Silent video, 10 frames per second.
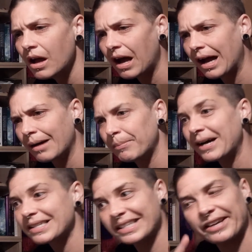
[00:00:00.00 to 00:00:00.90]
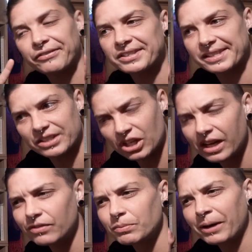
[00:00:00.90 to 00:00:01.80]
Uh, past efforts achieved,